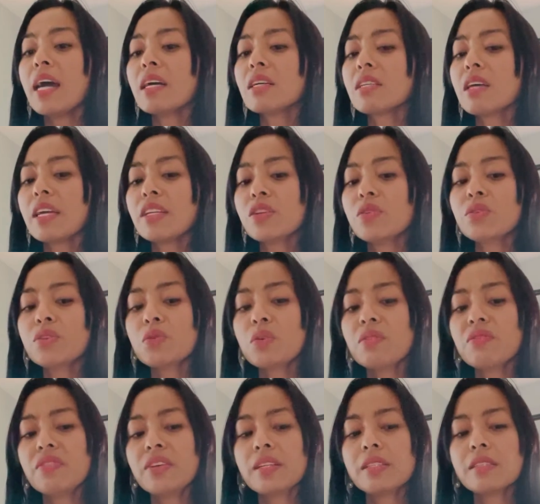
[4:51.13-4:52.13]
I don't know
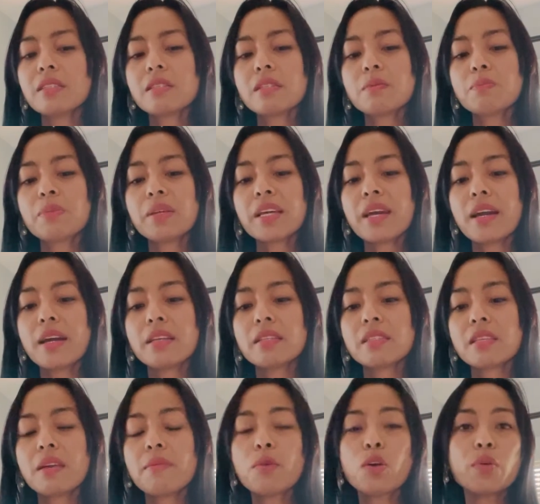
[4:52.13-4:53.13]
if it's
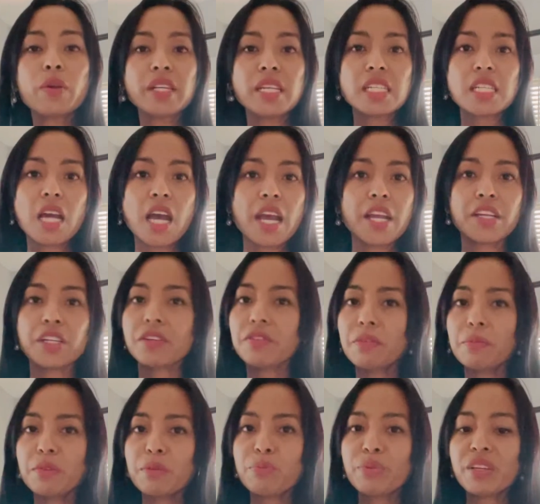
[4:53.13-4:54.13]
because I'm already tired
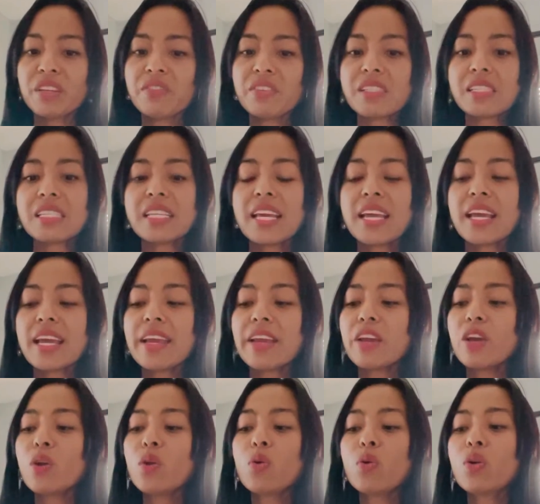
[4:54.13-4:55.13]
from the previous
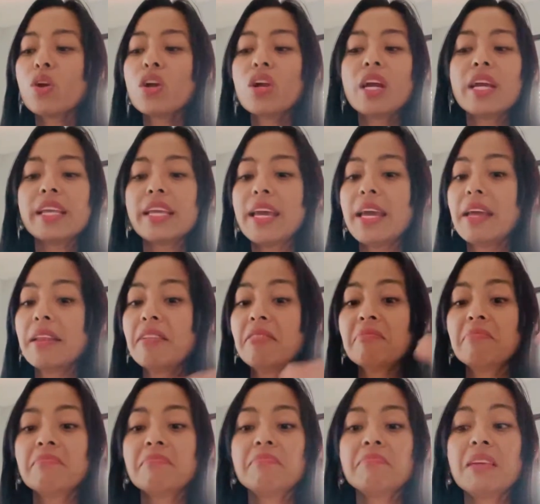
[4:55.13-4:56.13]
day, or
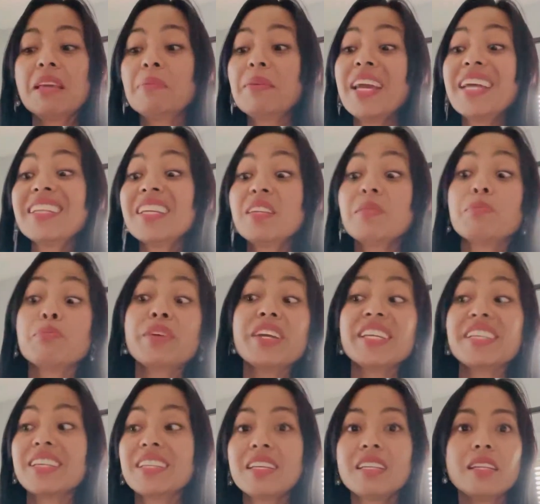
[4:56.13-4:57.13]
again, maybe I didn't
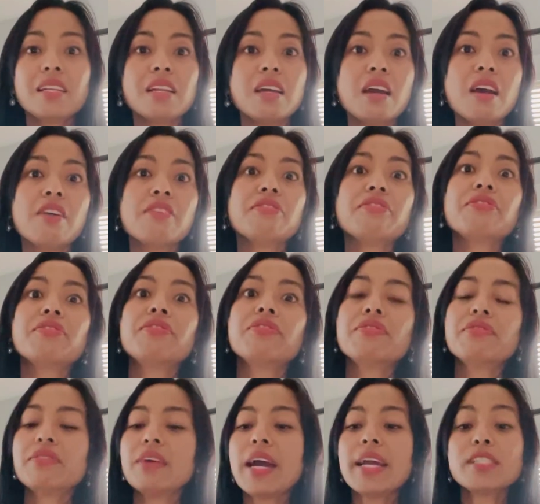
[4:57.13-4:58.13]
break it in
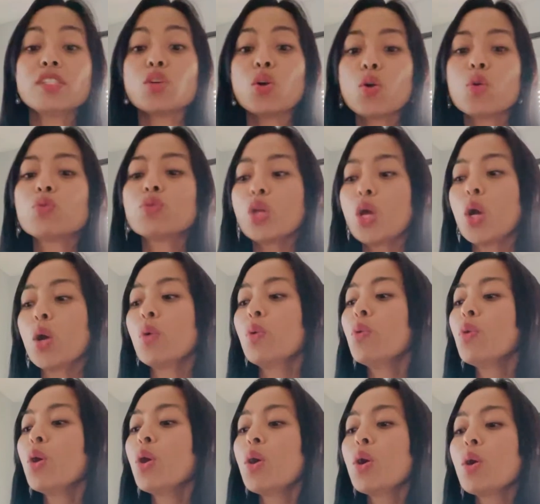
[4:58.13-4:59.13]
enough. I don't
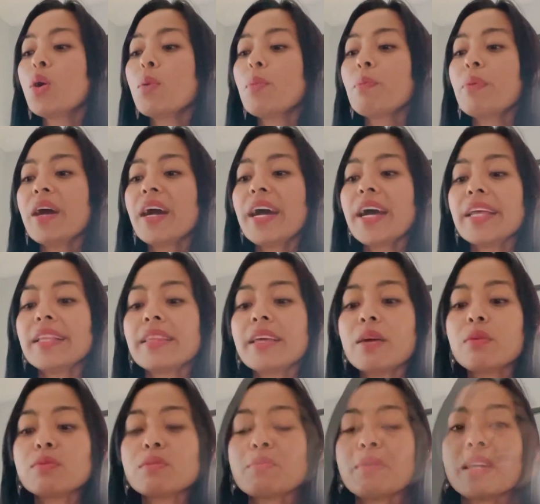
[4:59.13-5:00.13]
know, but
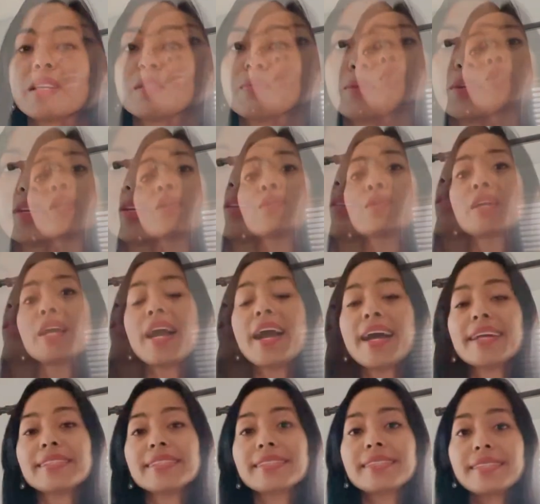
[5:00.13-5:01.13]
that was my experience. While we were
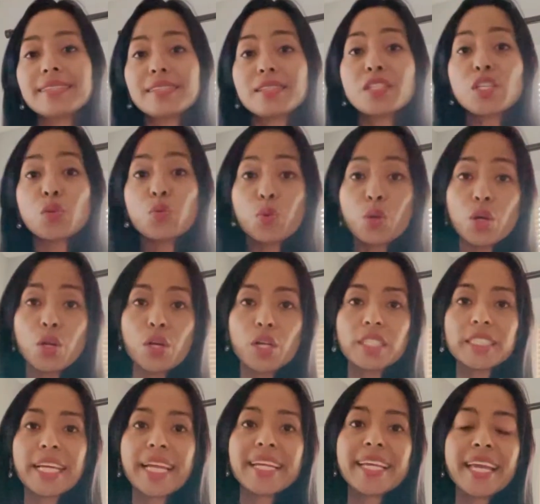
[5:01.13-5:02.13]
at Disney
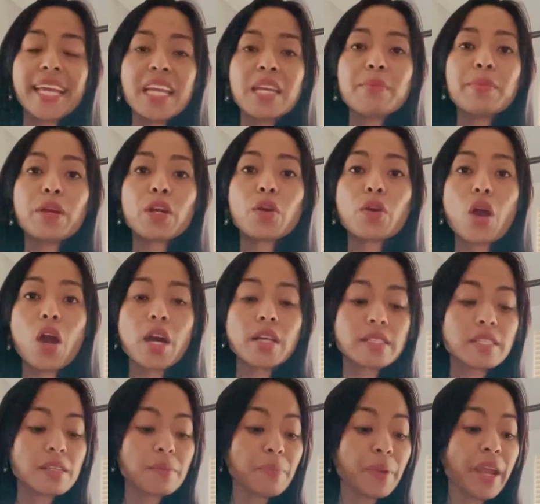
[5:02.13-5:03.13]
World, I came
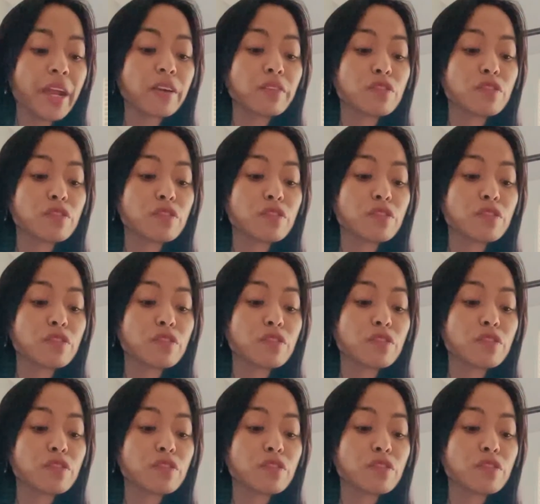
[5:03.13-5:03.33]
across a pair of